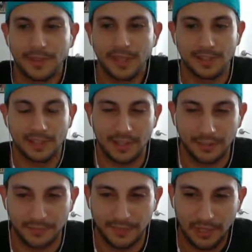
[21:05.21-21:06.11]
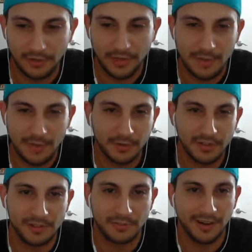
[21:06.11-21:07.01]
It's like those video game
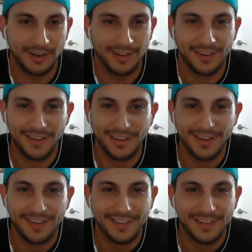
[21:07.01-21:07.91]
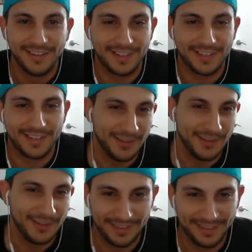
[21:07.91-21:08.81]
awards where it's like,
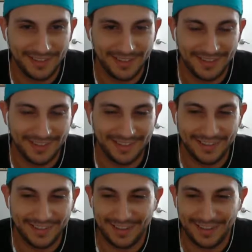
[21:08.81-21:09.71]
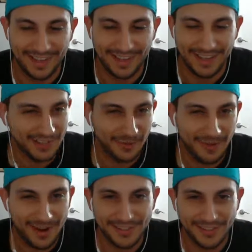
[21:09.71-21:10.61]
you're like, I guess I'll
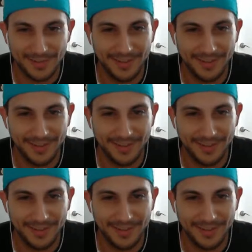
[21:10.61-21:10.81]
watch them in